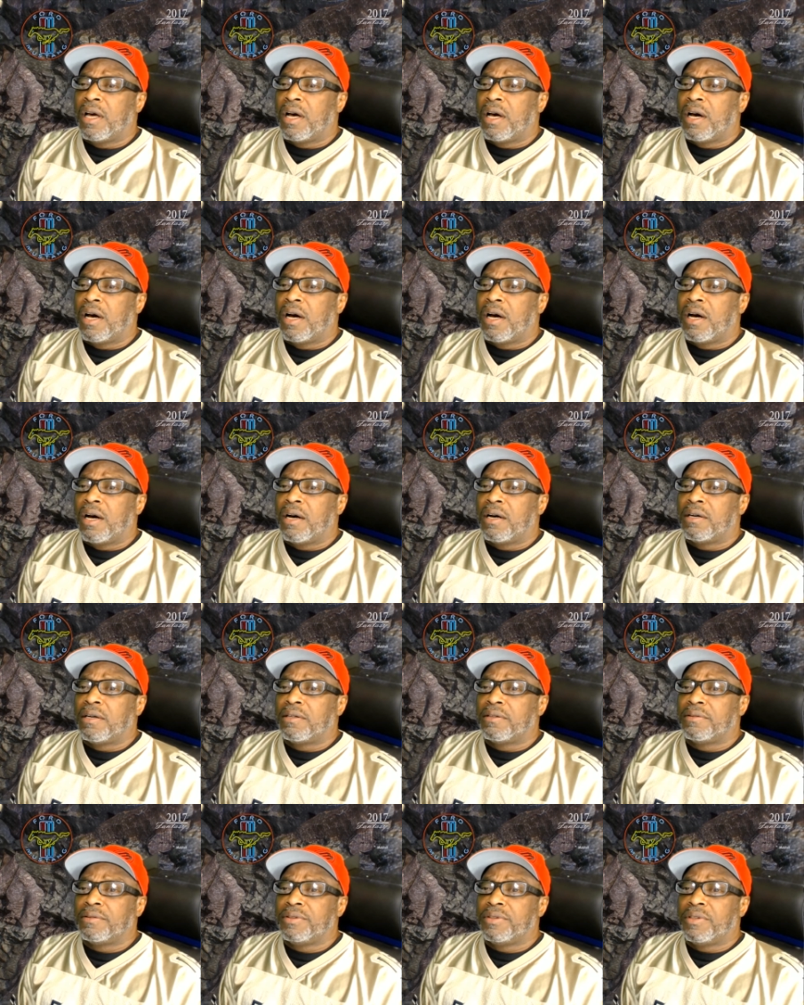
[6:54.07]

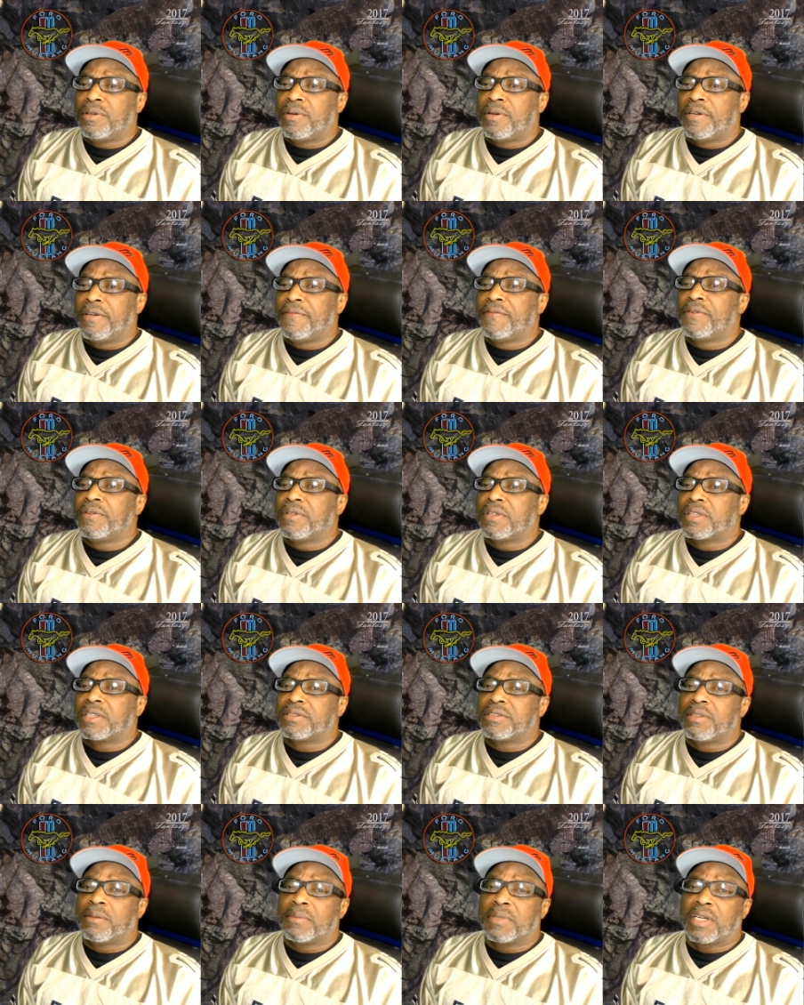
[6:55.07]
You know, and if you look at
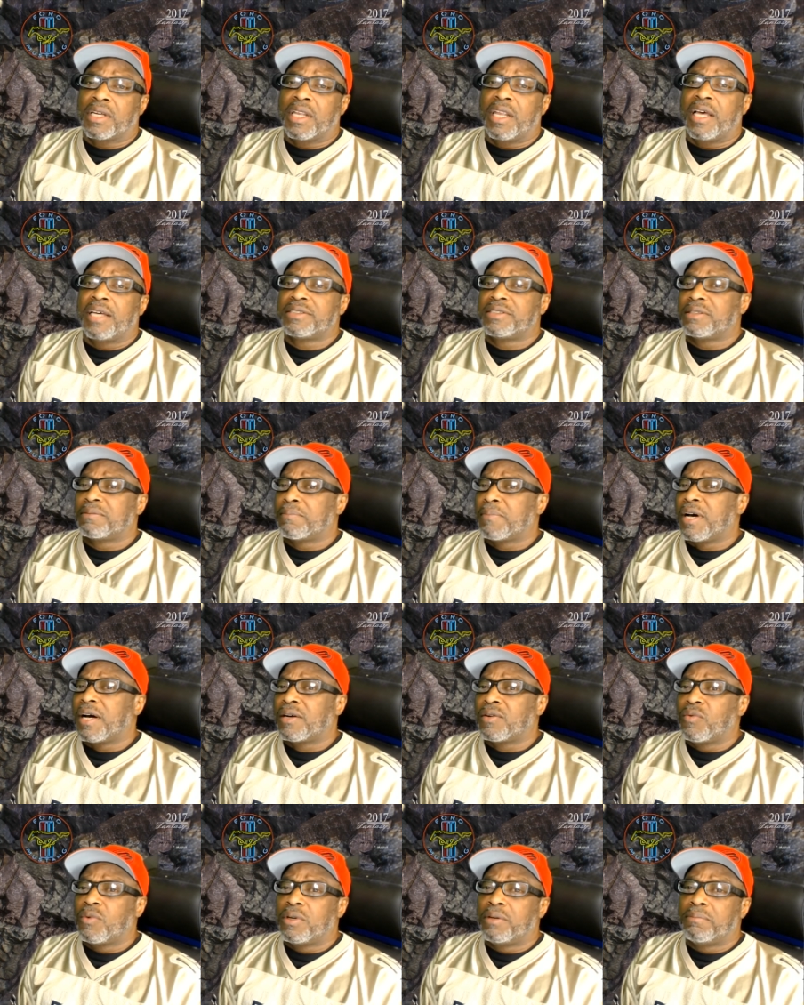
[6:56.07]
some of the classic Mach
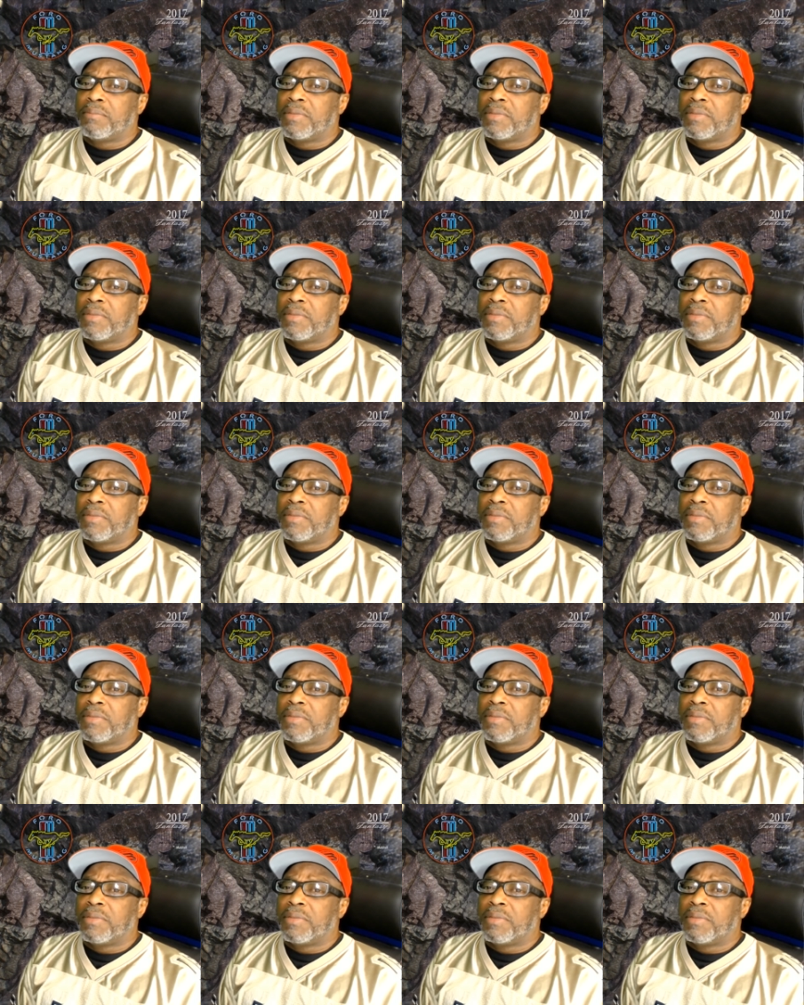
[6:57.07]
1